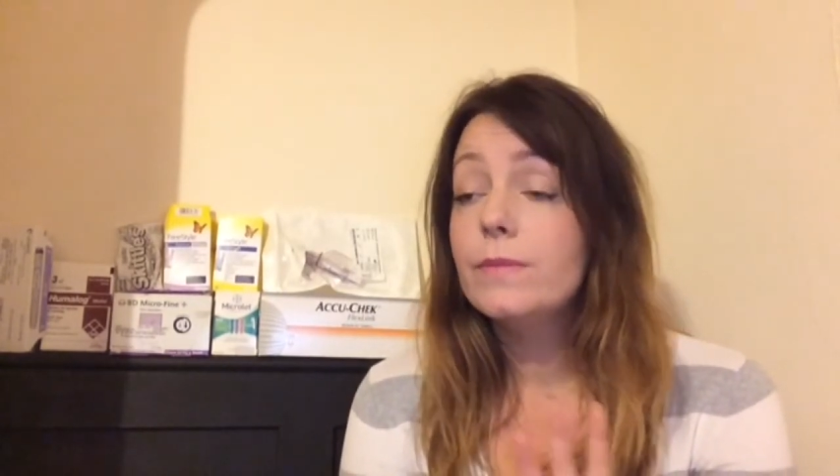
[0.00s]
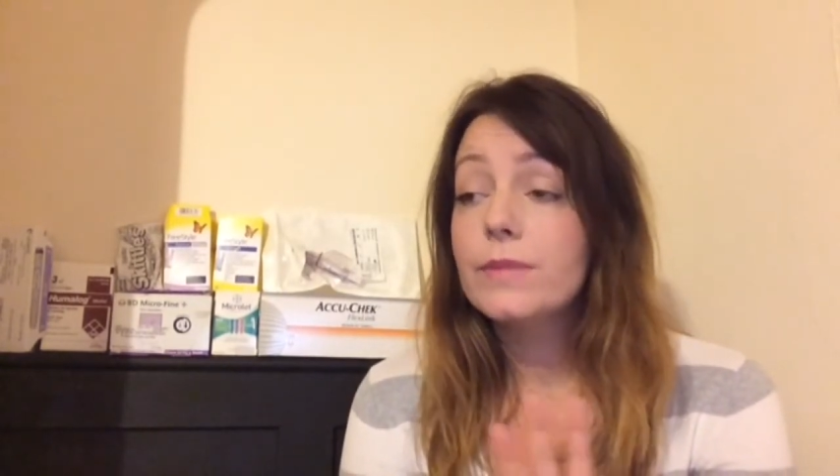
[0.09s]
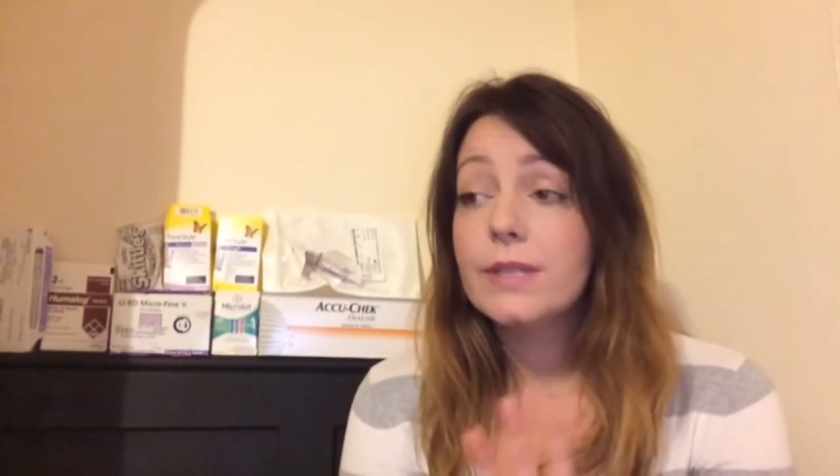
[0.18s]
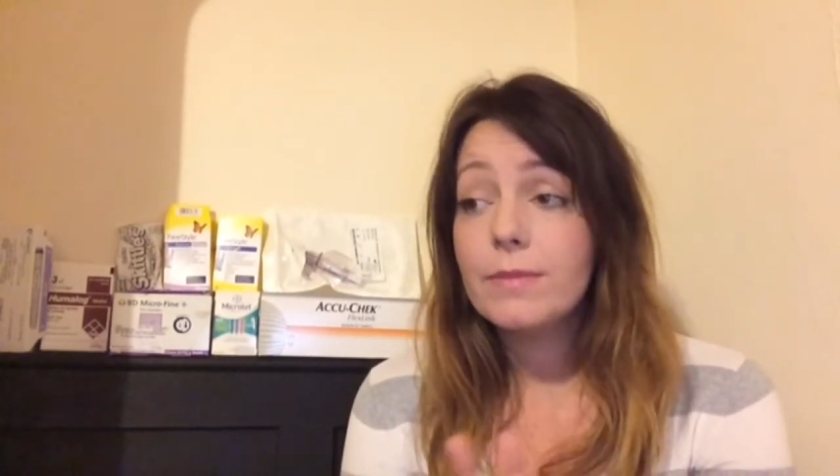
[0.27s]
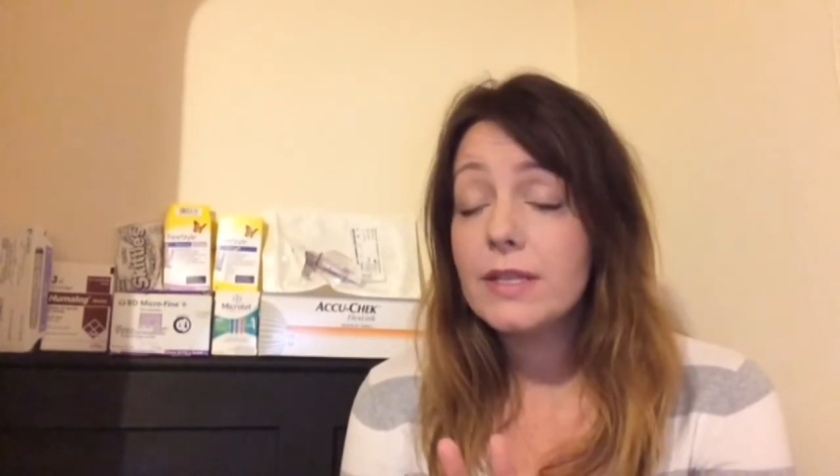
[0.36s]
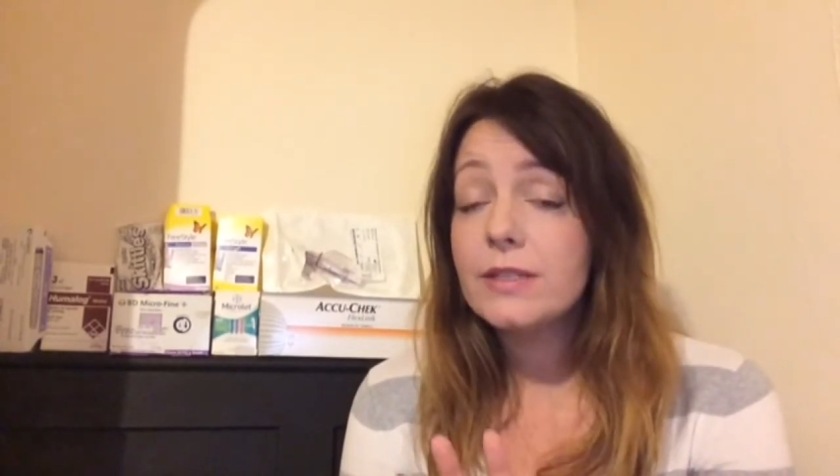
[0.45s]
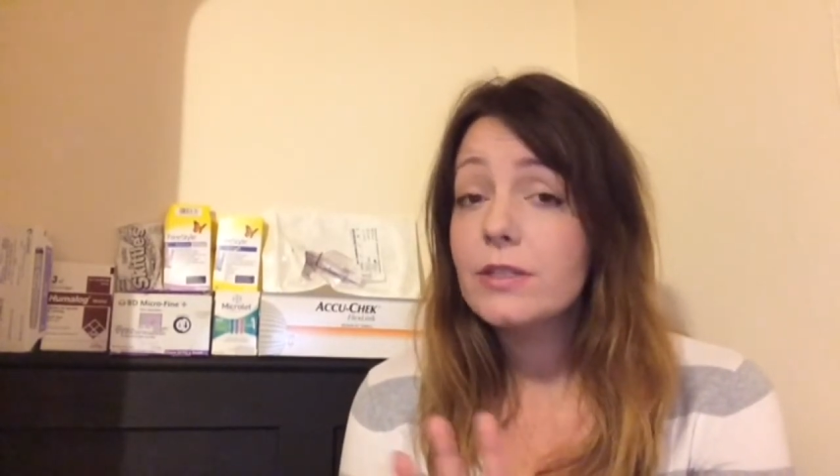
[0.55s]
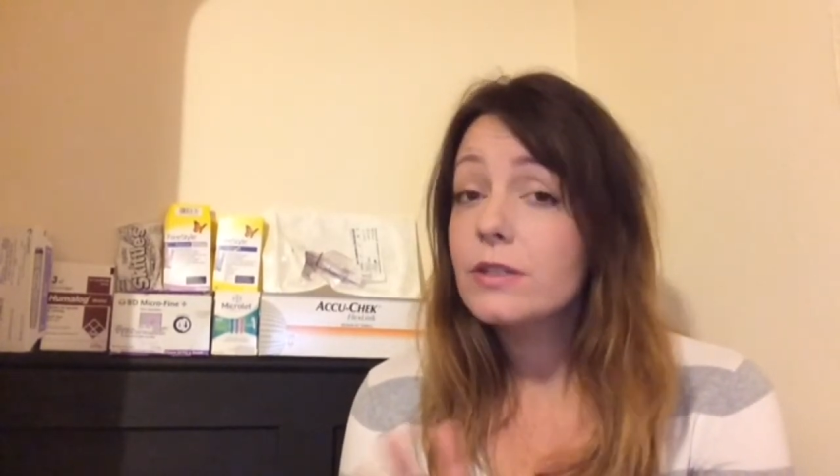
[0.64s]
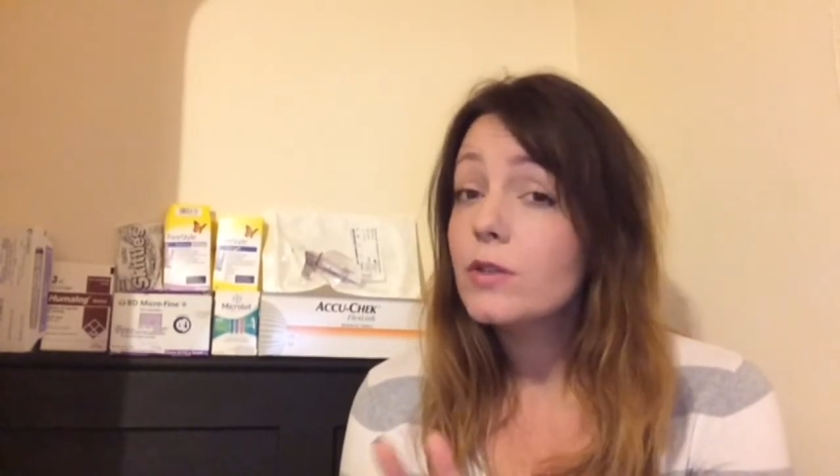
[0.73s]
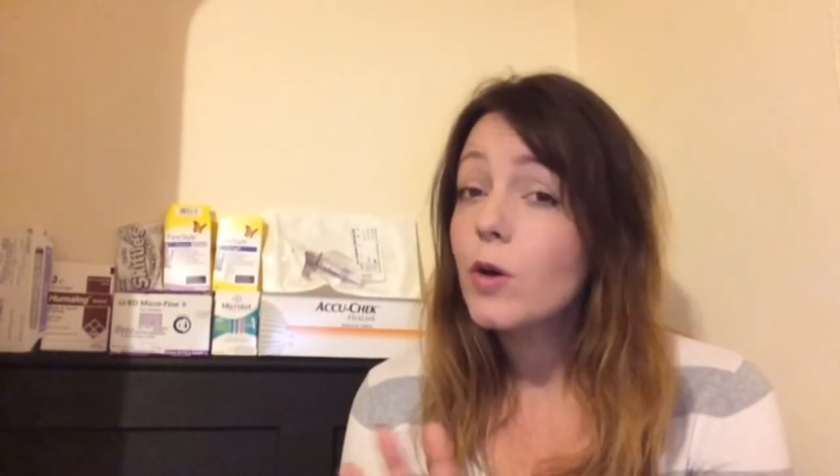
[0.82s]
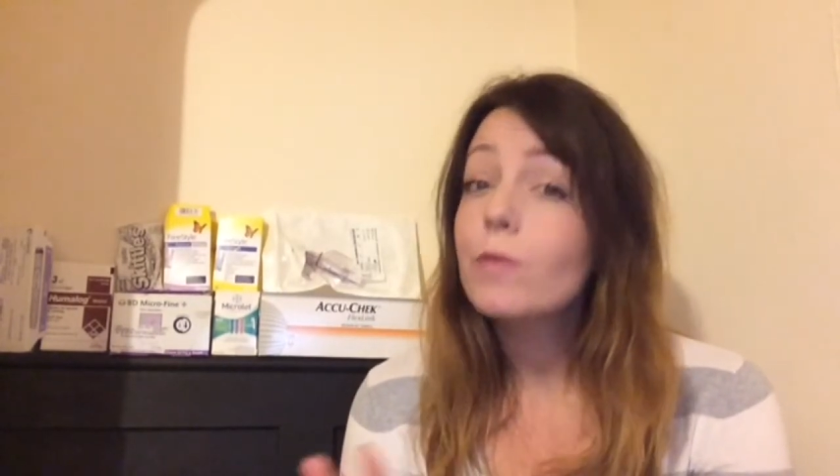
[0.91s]
something's
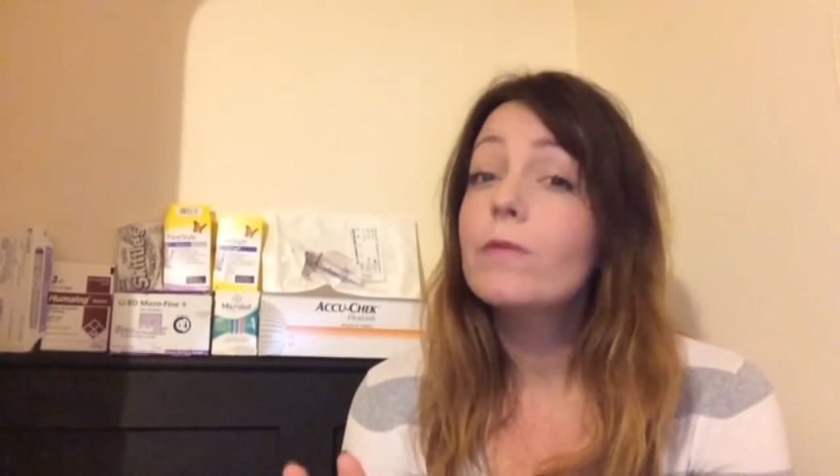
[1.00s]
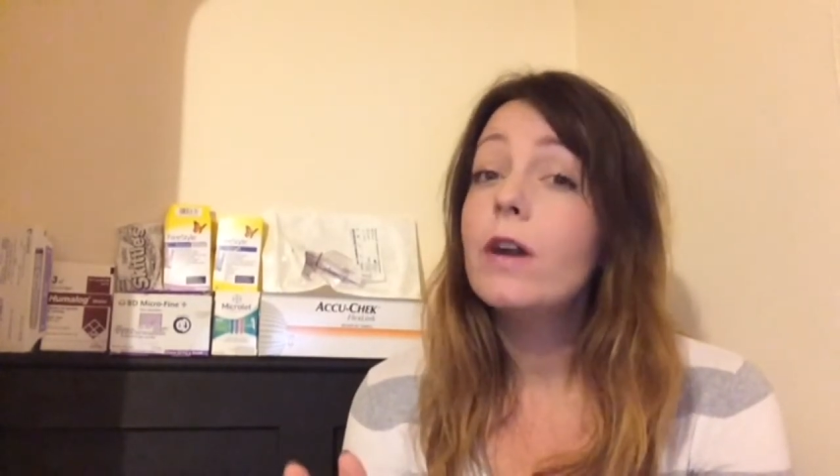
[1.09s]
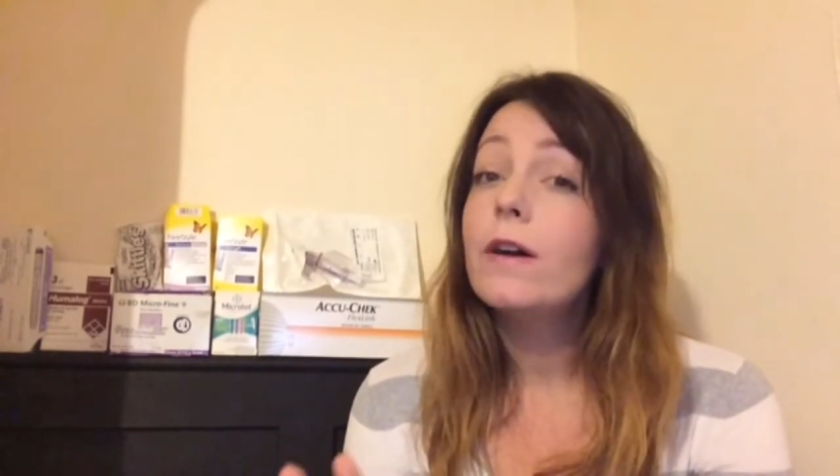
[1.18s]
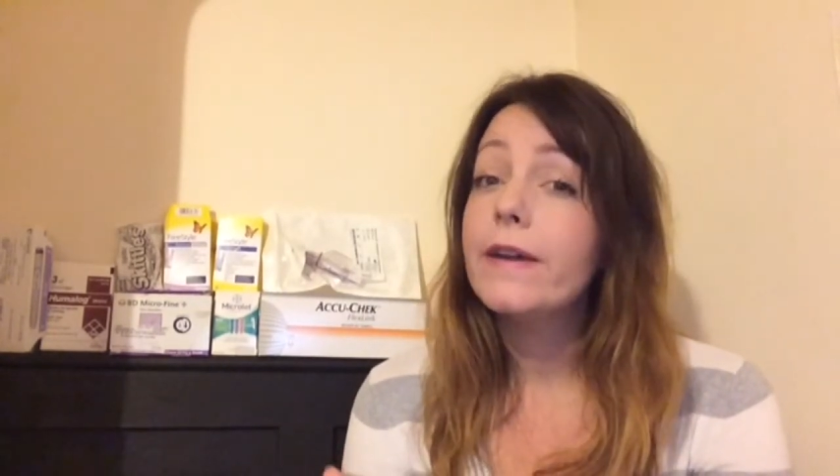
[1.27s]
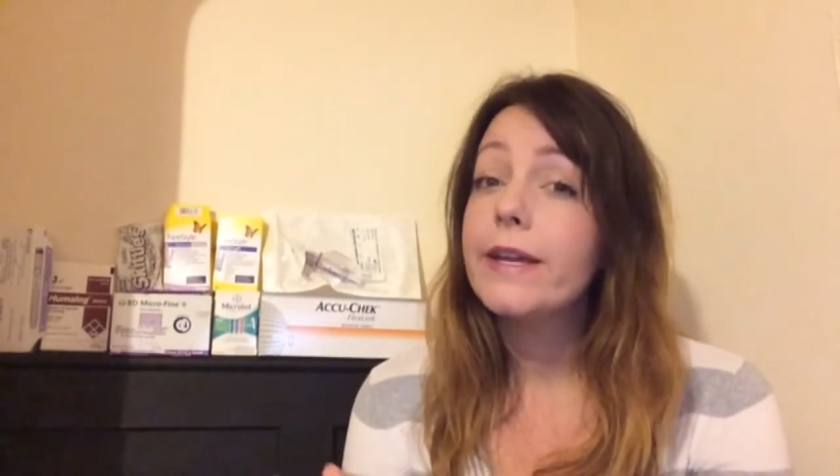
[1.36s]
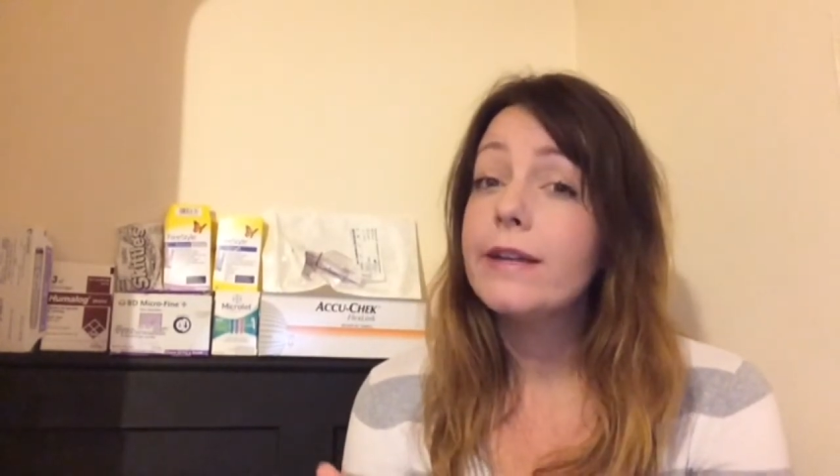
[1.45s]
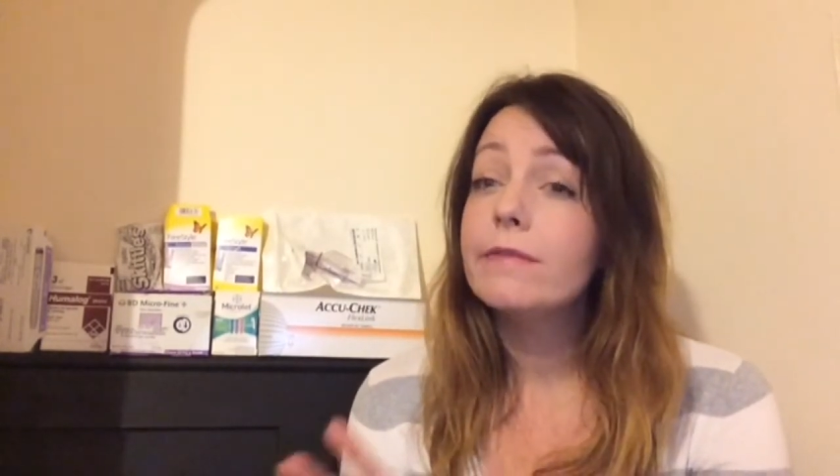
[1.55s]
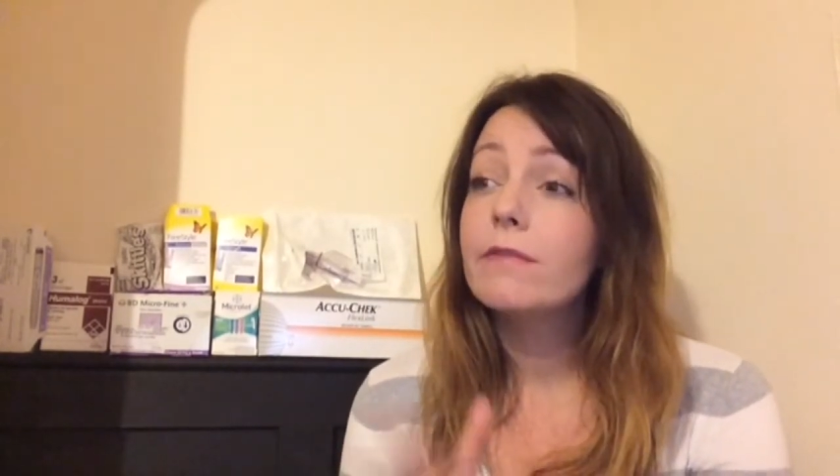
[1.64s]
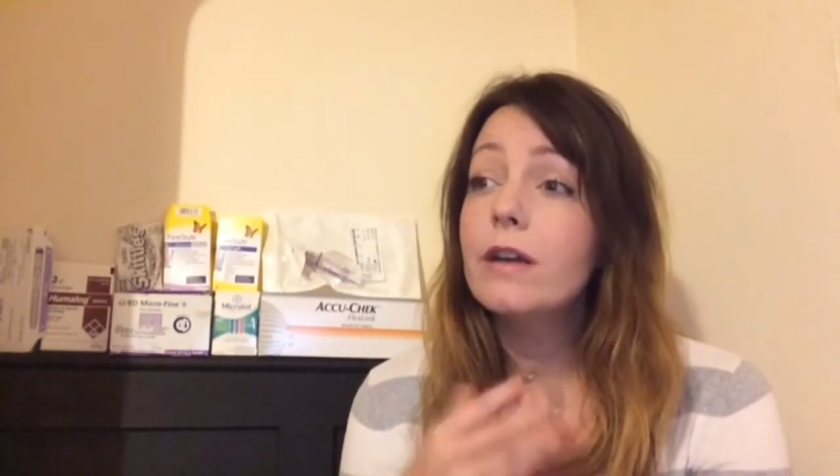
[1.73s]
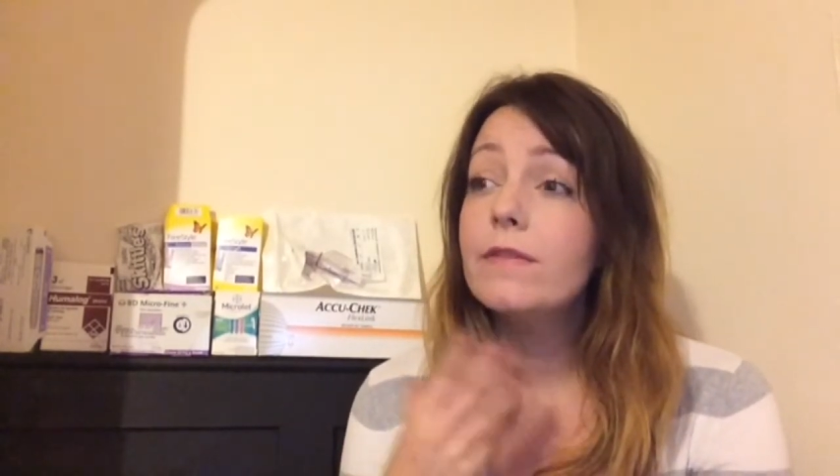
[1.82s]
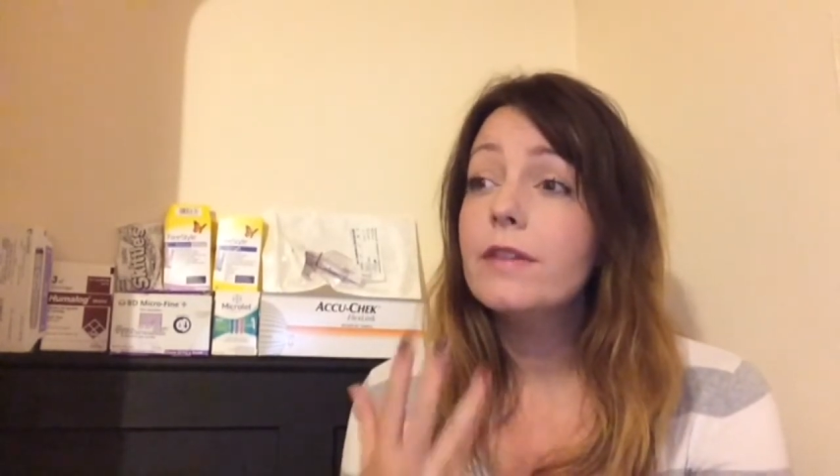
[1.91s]
just not right.
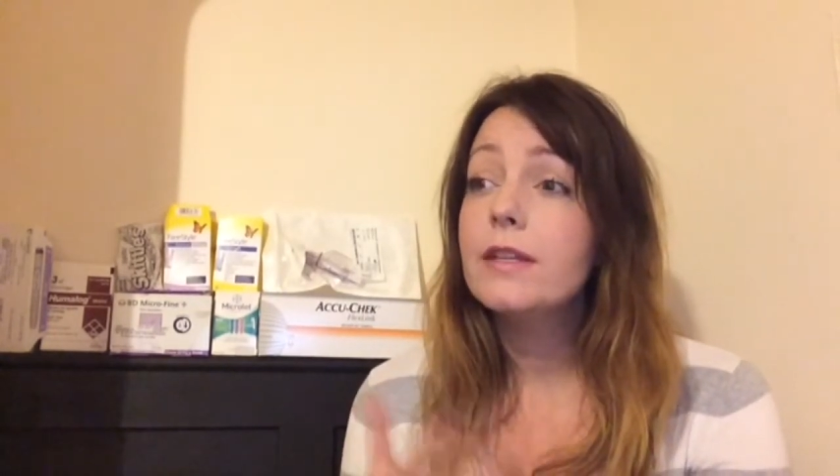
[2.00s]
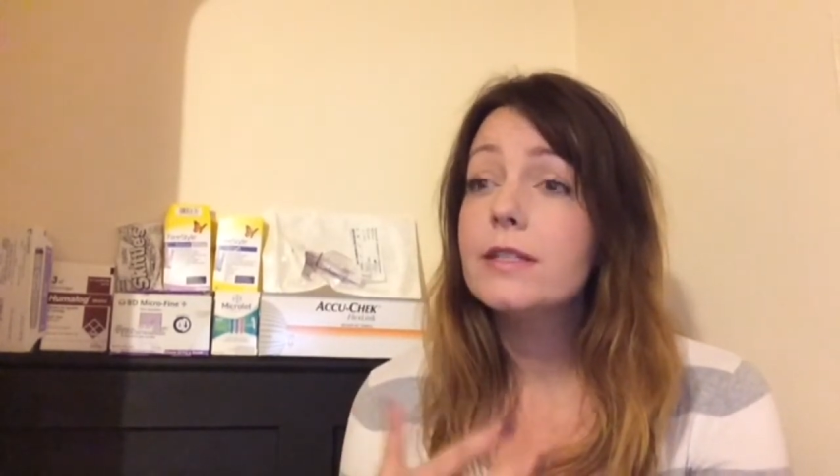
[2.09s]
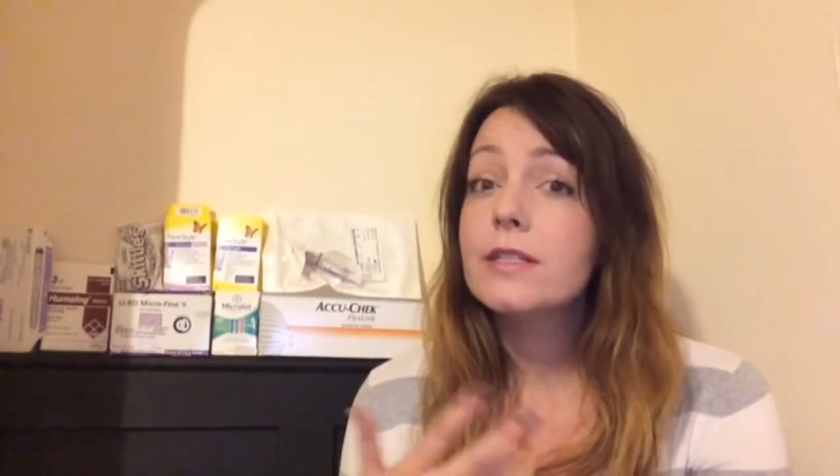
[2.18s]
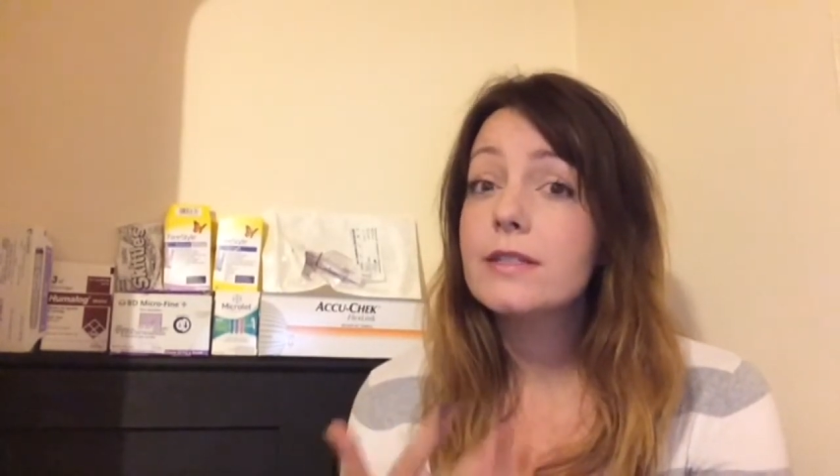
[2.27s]
Rather than